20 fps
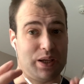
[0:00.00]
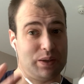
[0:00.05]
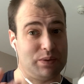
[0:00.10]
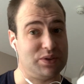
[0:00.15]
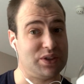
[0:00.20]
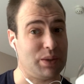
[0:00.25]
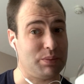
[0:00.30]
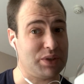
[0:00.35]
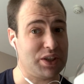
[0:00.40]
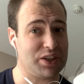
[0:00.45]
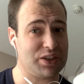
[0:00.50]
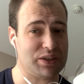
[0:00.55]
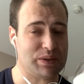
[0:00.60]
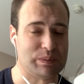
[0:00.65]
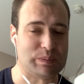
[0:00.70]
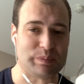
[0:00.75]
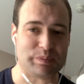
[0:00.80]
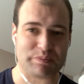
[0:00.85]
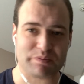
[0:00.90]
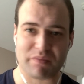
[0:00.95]
subject,
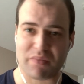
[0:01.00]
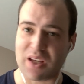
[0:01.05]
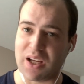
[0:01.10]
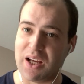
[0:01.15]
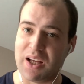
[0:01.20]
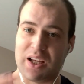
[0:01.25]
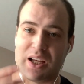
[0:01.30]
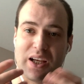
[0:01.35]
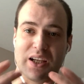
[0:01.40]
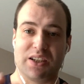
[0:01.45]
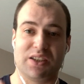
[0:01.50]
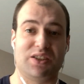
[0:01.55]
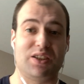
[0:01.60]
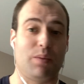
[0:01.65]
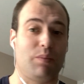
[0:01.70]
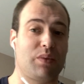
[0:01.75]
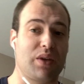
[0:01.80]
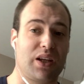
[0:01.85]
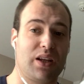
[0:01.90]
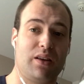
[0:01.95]
and
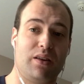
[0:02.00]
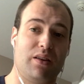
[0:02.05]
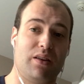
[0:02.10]
something